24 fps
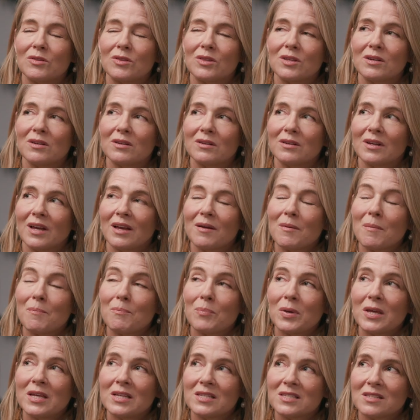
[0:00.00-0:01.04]
The
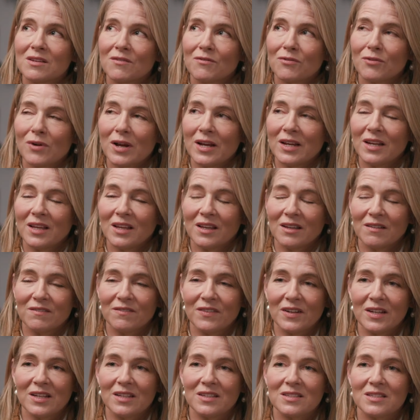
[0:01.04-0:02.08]
piece of writing
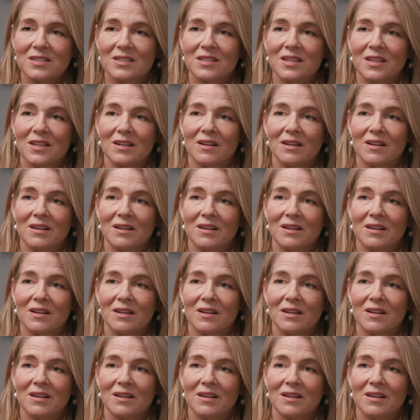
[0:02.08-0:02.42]
advice